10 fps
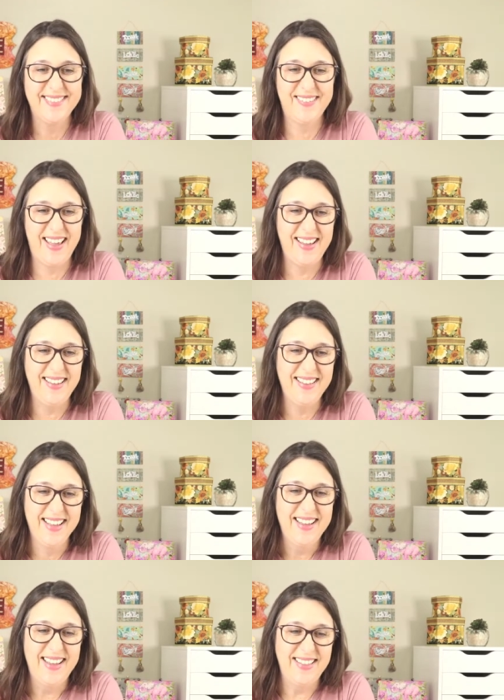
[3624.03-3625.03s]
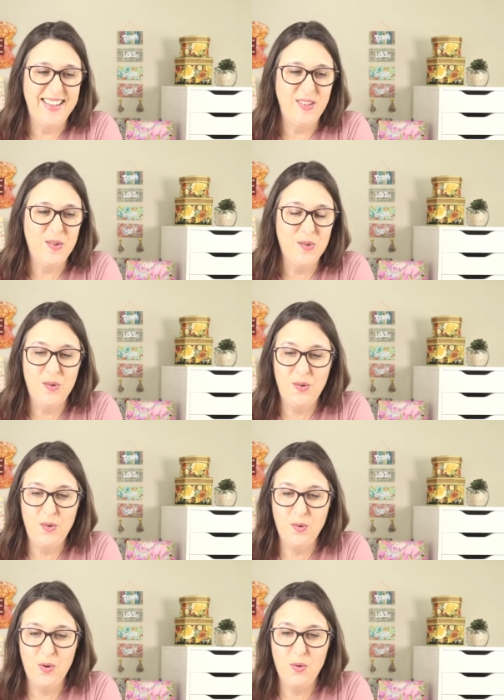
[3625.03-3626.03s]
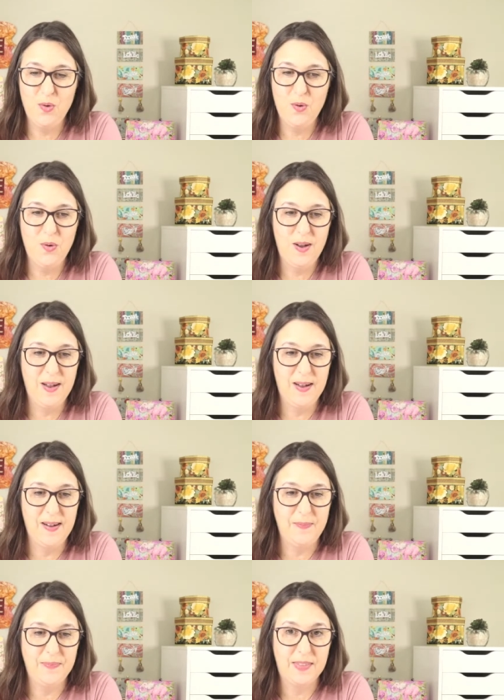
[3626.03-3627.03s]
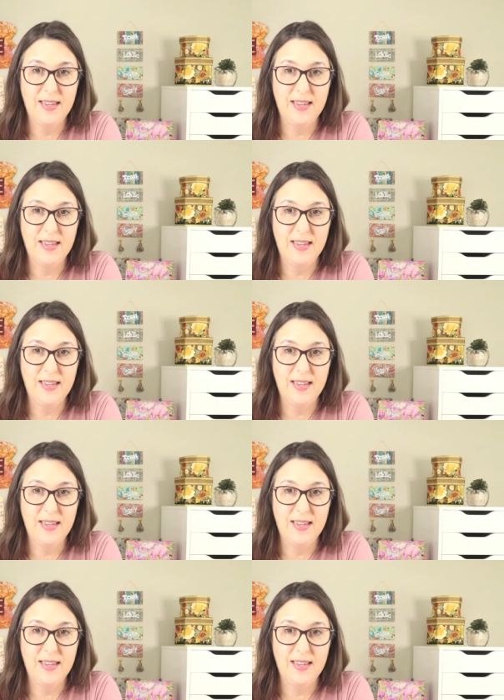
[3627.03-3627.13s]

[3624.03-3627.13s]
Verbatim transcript: Okay. And then you, you will um,